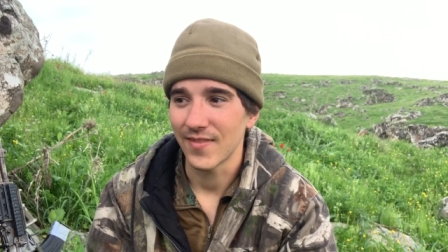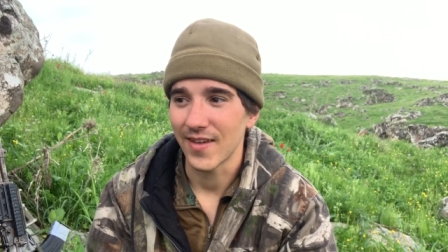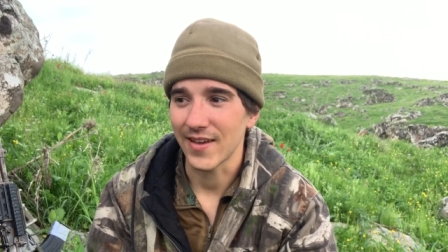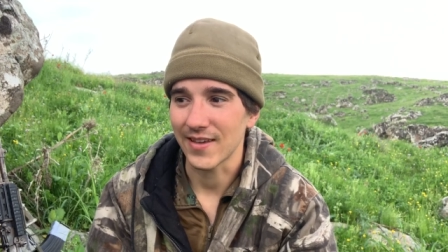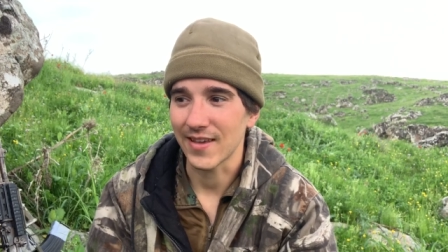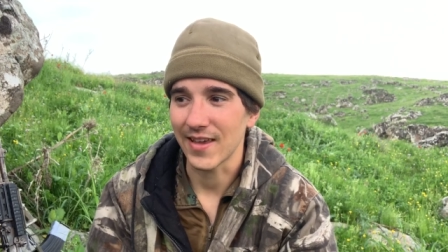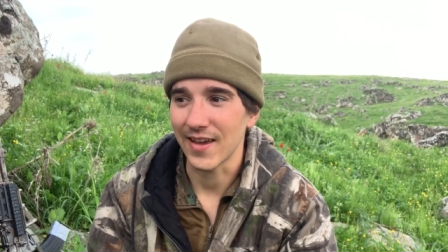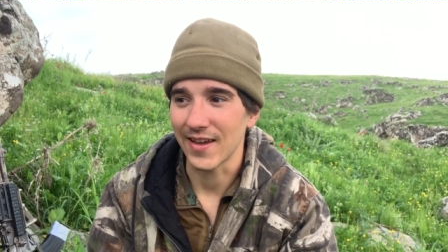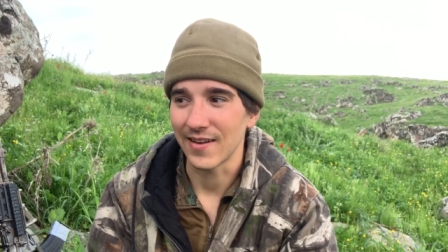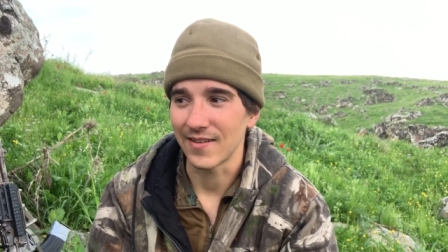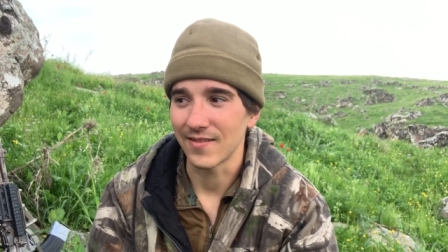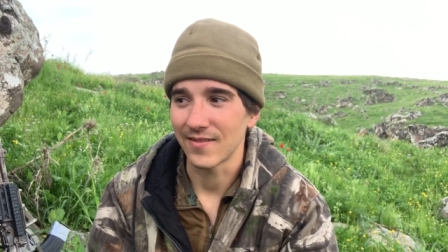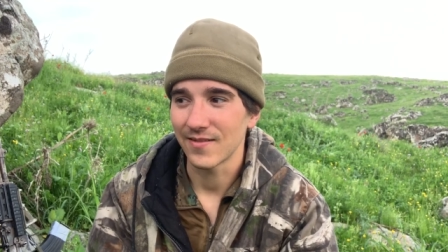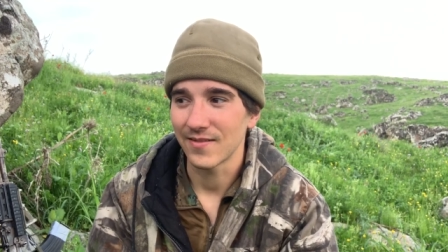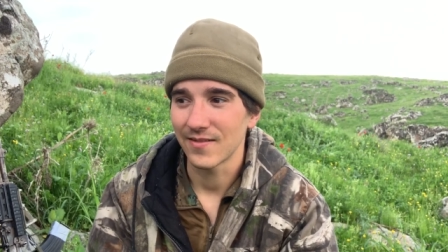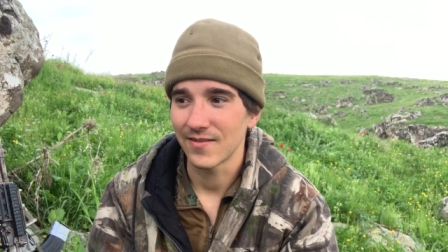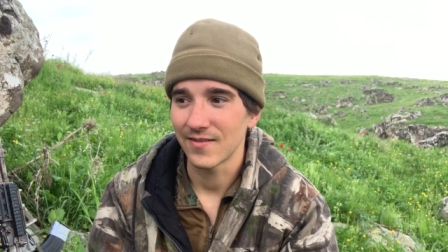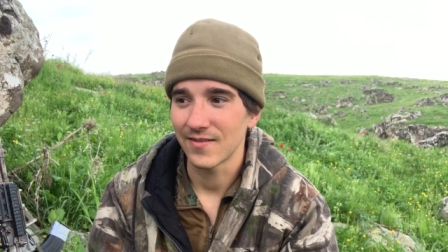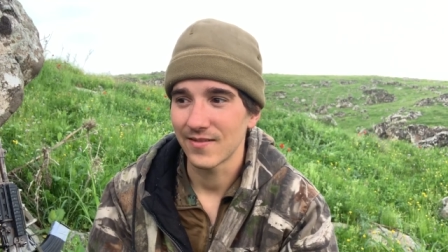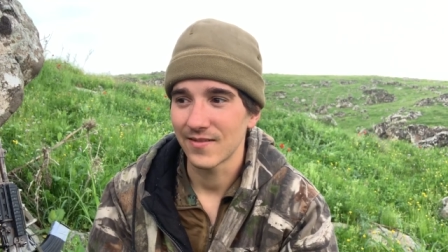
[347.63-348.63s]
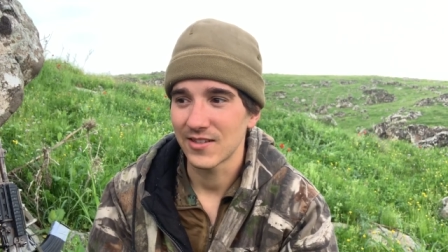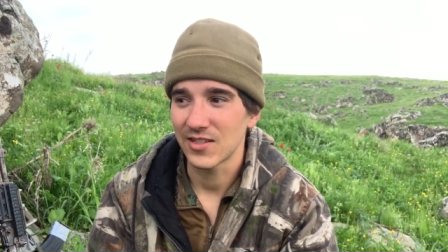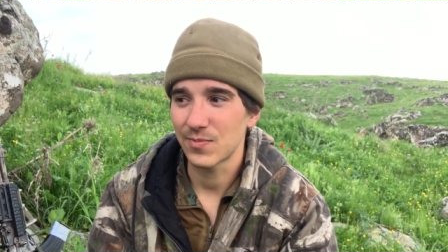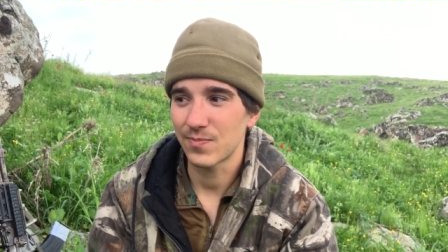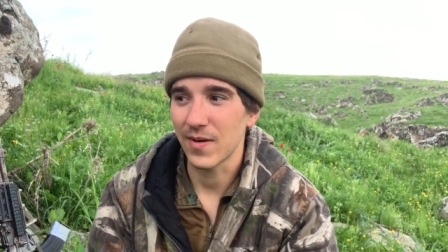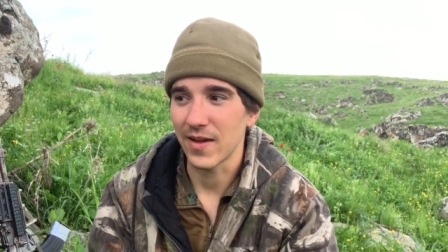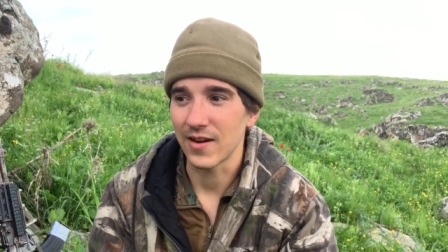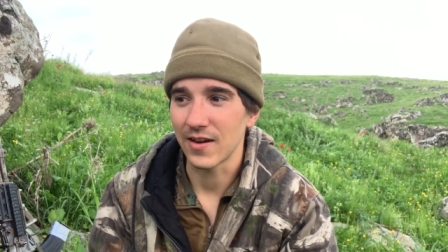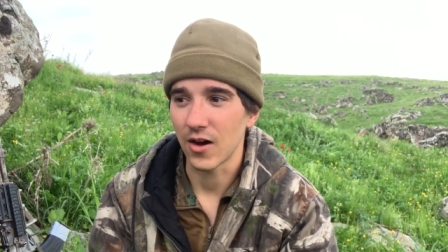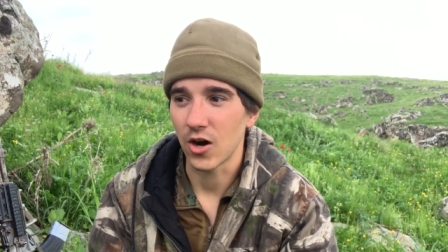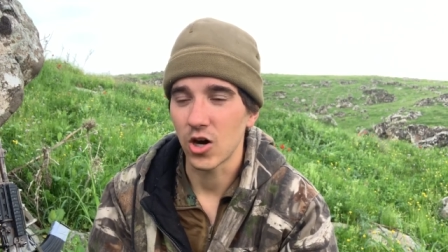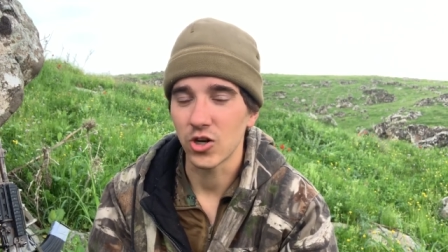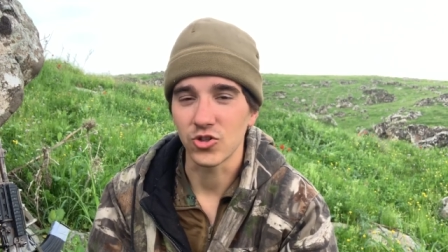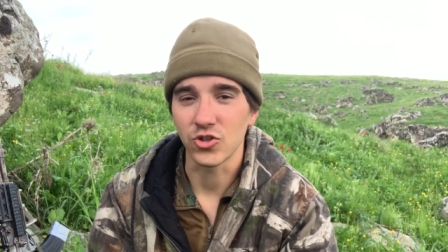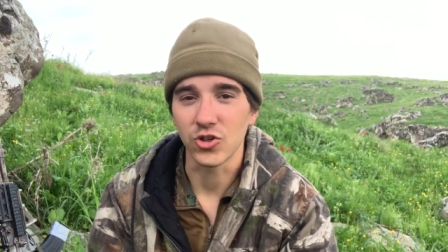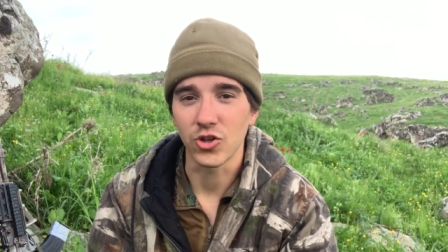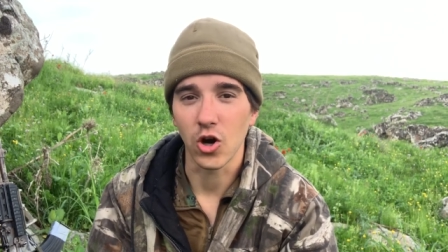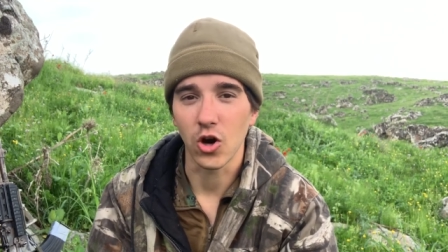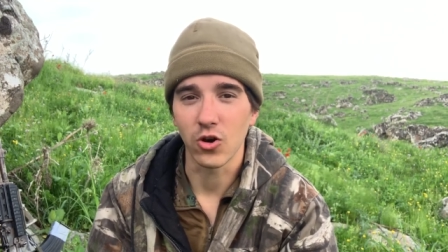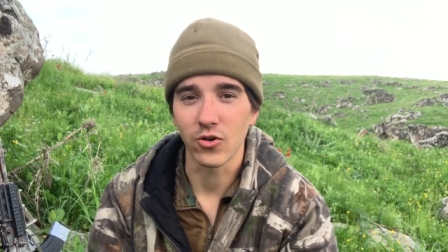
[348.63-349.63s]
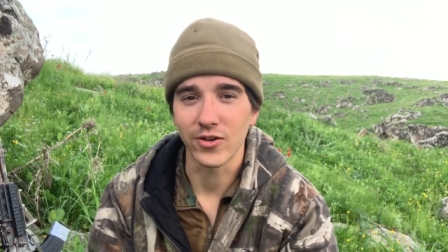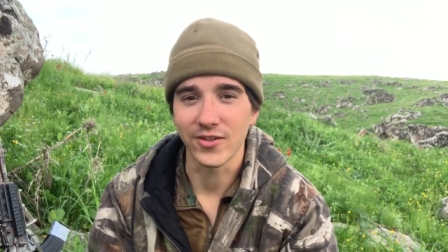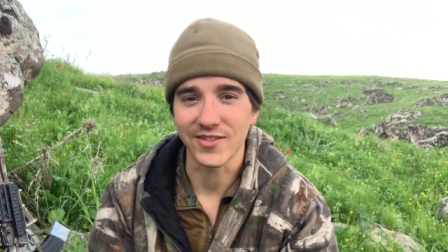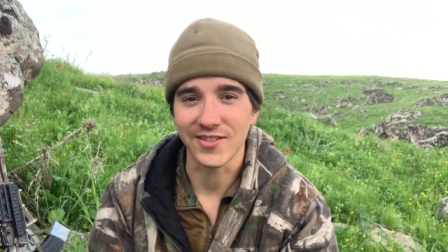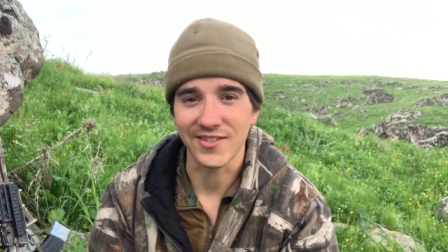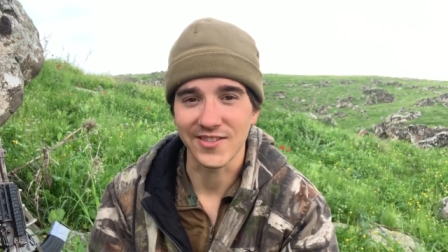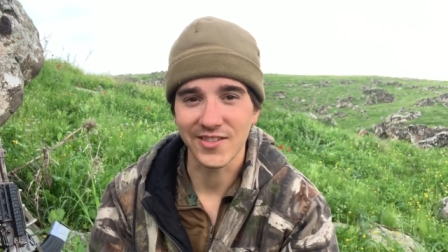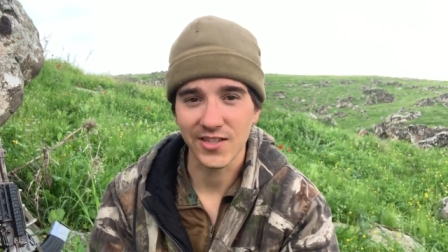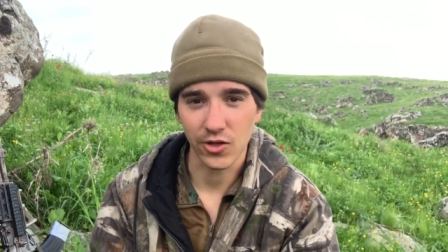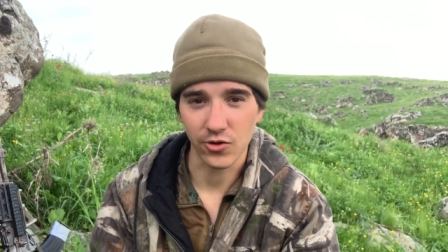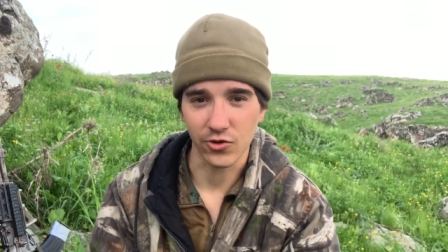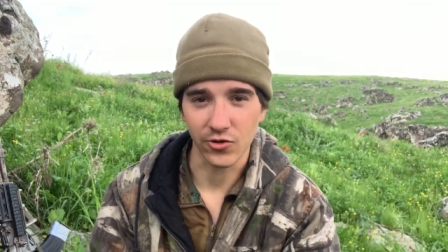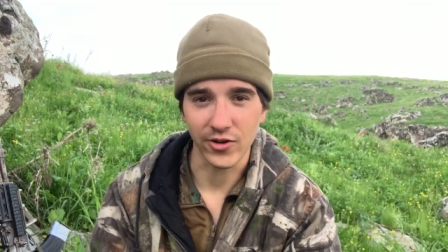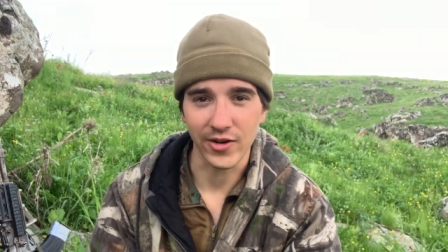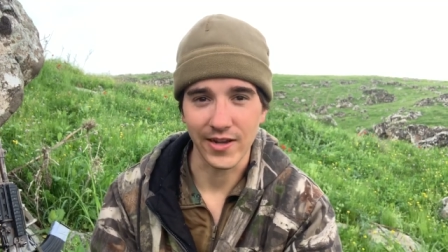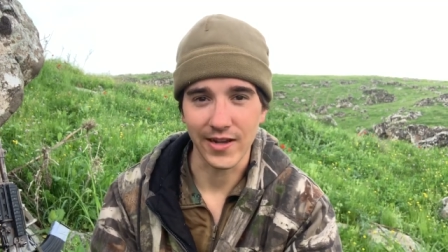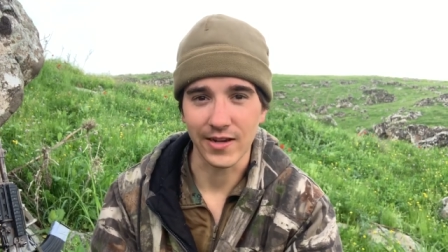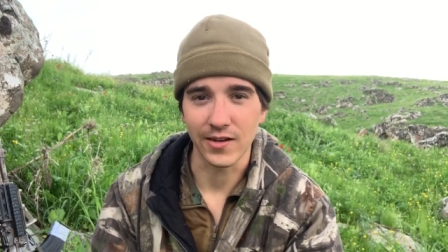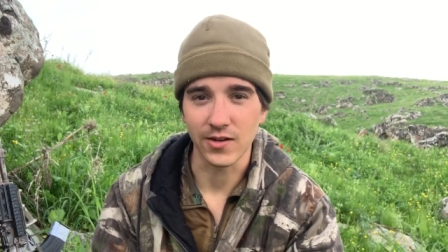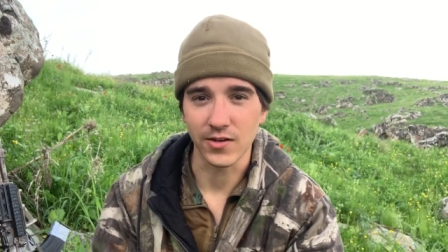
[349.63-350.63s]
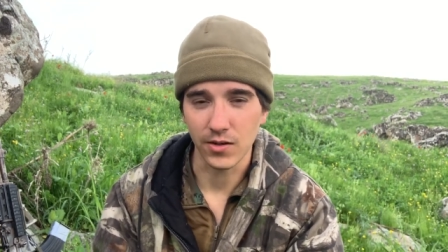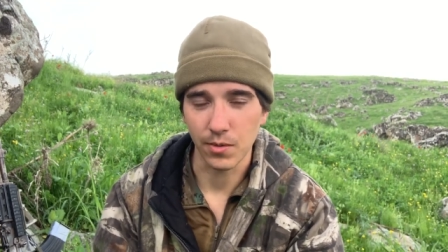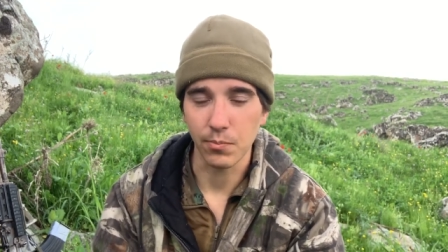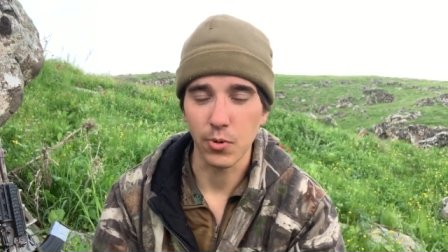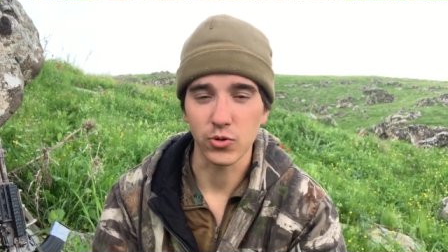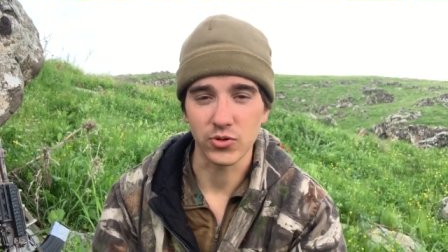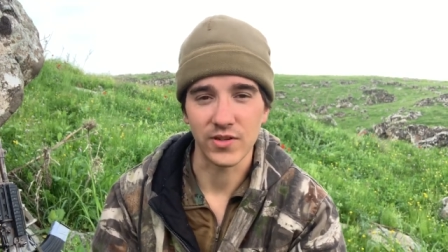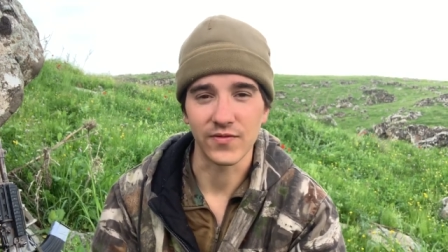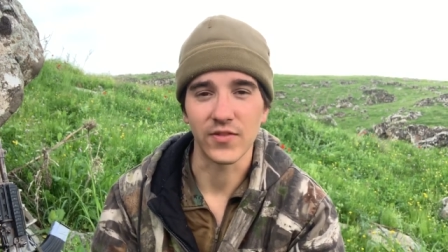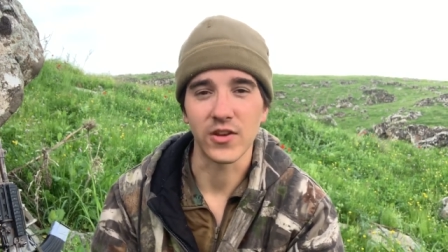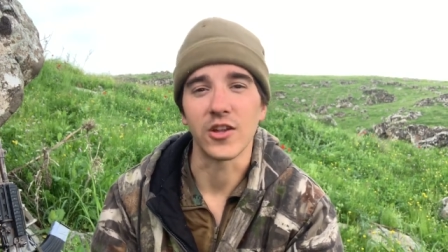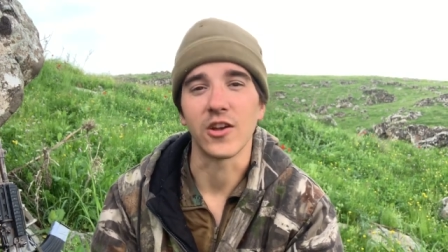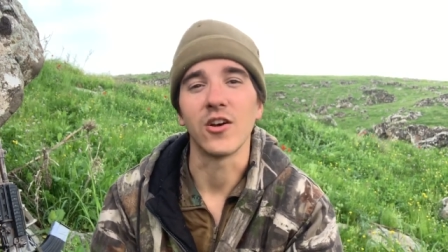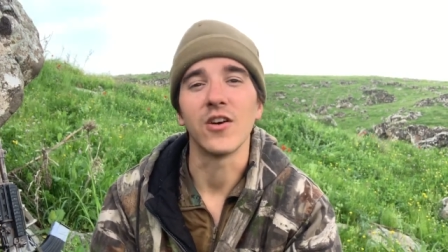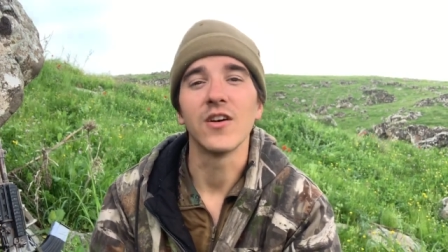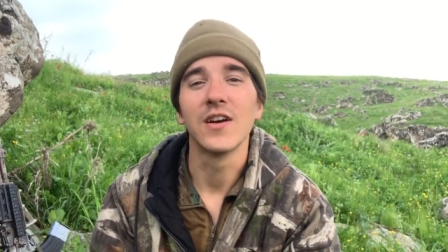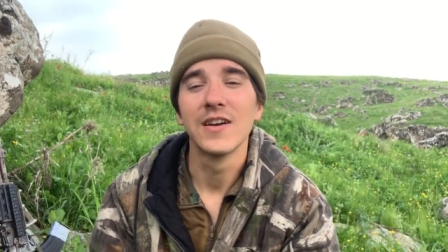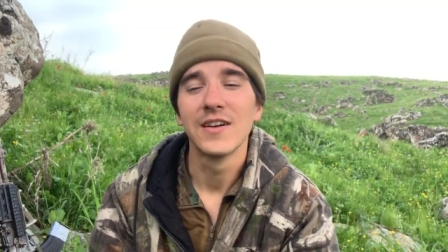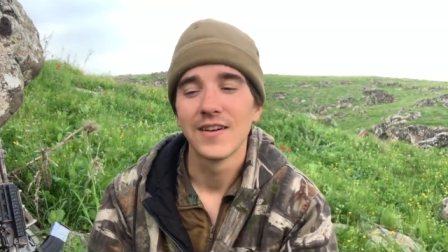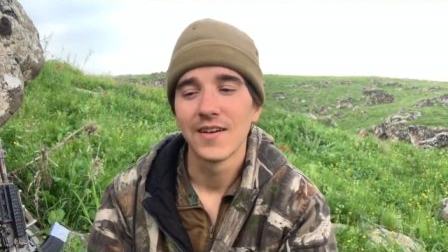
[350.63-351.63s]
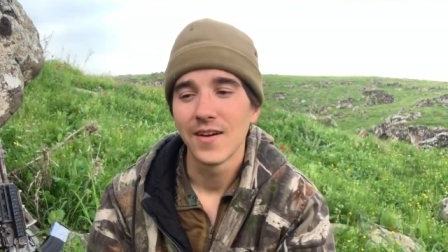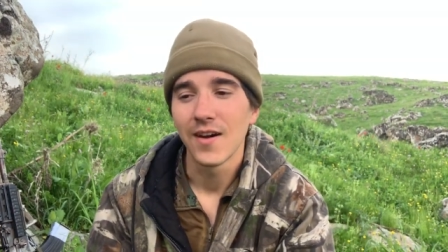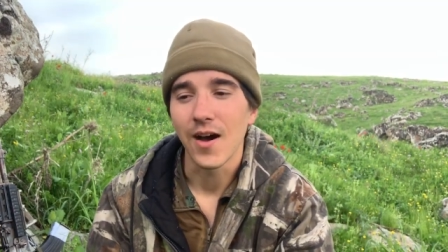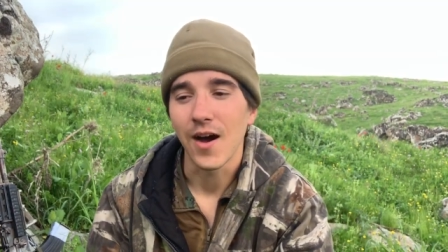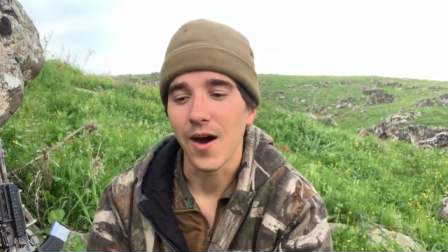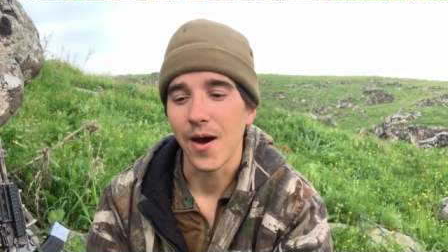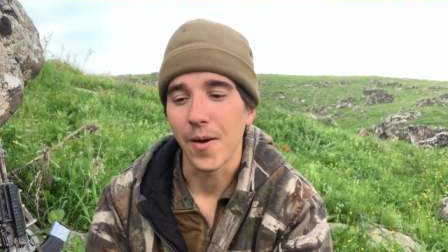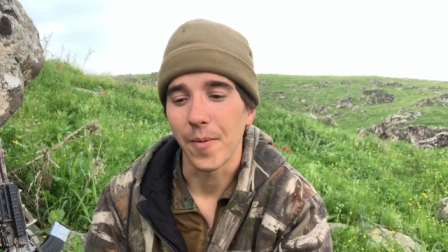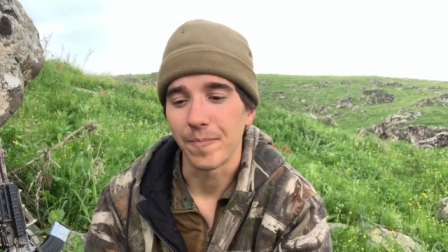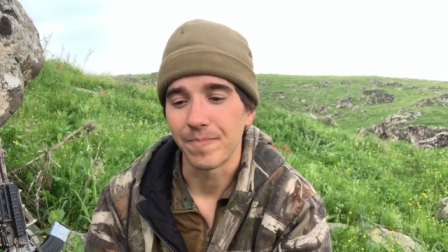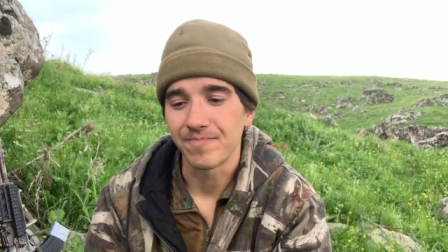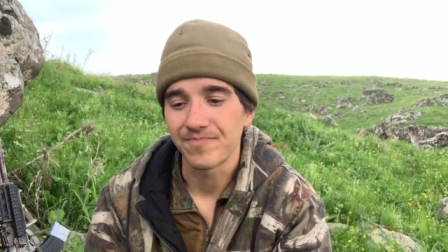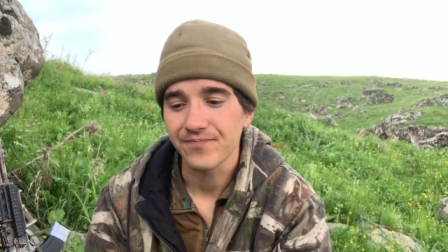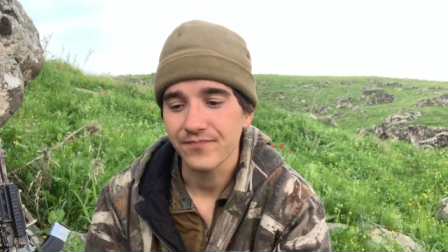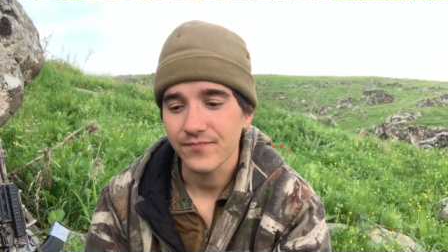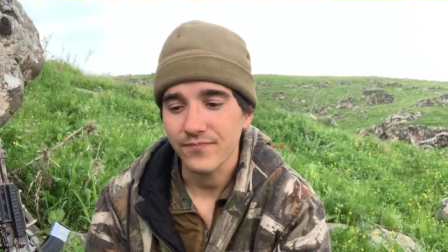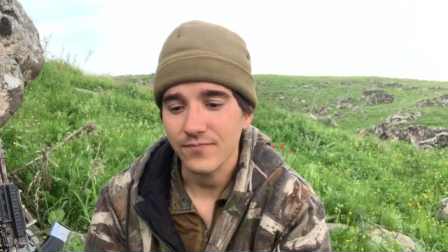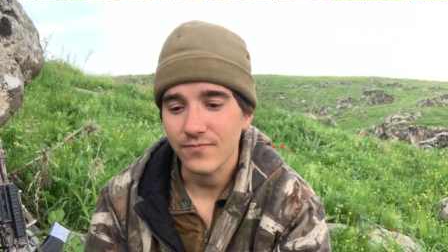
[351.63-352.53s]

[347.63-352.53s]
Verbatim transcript: I can't spend a hundred dollars on cellular data to post a video. Um,